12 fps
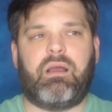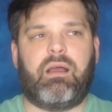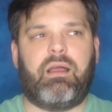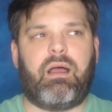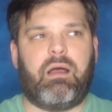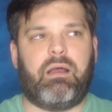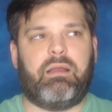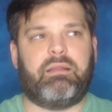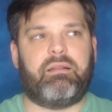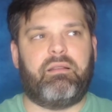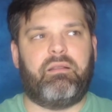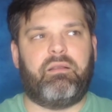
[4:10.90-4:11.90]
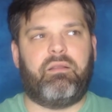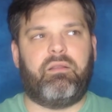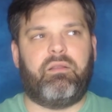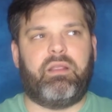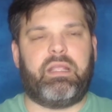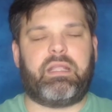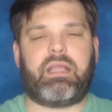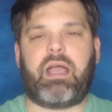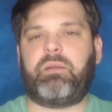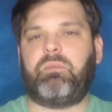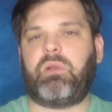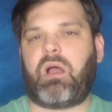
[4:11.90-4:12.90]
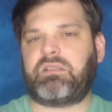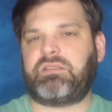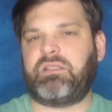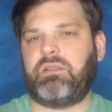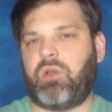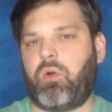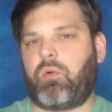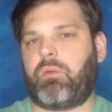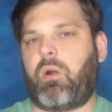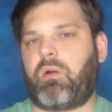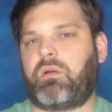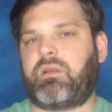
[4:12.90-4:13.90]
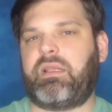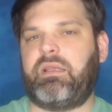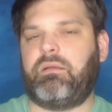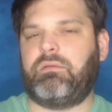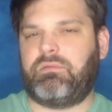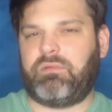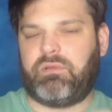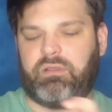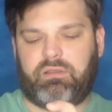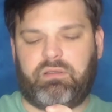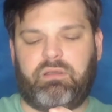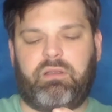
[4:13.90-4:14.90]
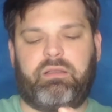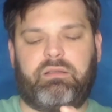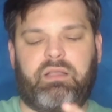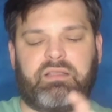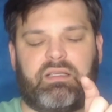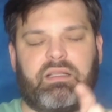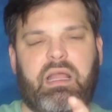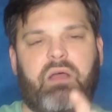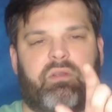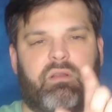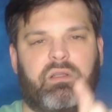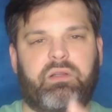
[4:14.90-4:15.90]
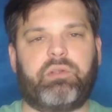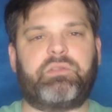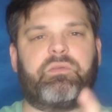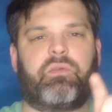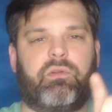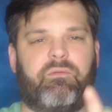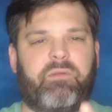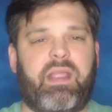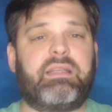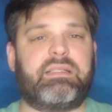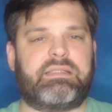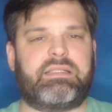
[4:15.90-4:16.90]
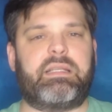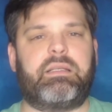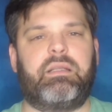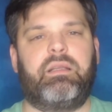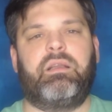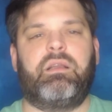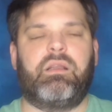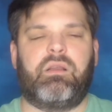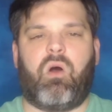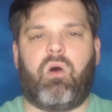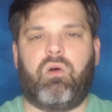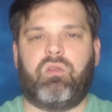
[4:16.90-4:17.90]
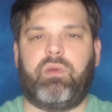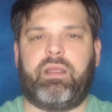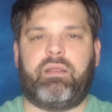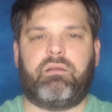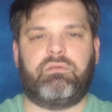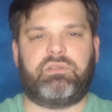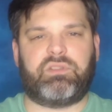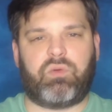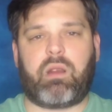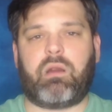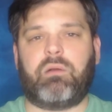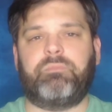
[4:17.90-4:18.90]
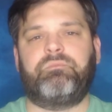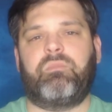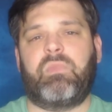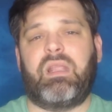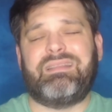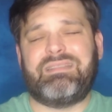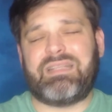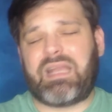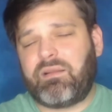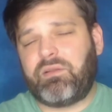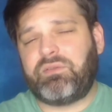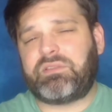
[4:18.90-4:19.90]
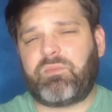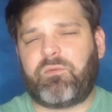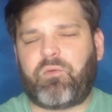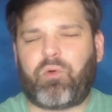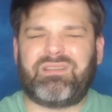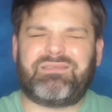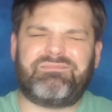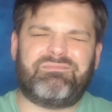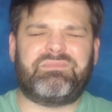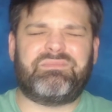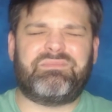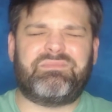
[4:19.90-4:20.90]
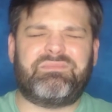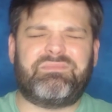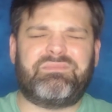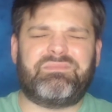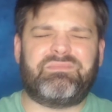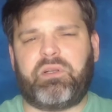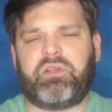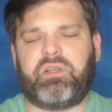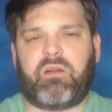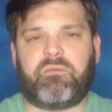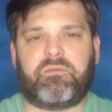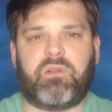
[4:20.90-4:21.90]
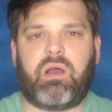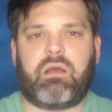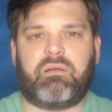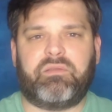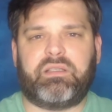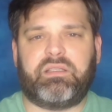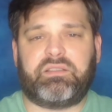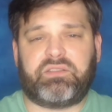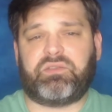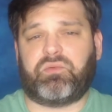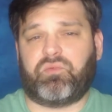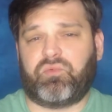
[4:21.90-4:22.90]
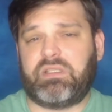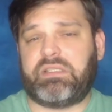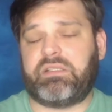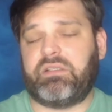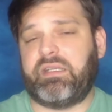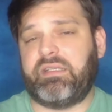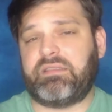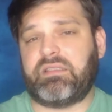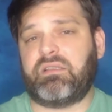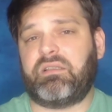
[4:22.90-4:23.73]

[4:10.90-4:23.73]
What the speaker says: it kind of blocks the lower part of it doesn't allow the clearance for the fan to sit all the way square. Did I lose some performance? Not really. I got pretty good airflow out of it. This is a really good heatsink,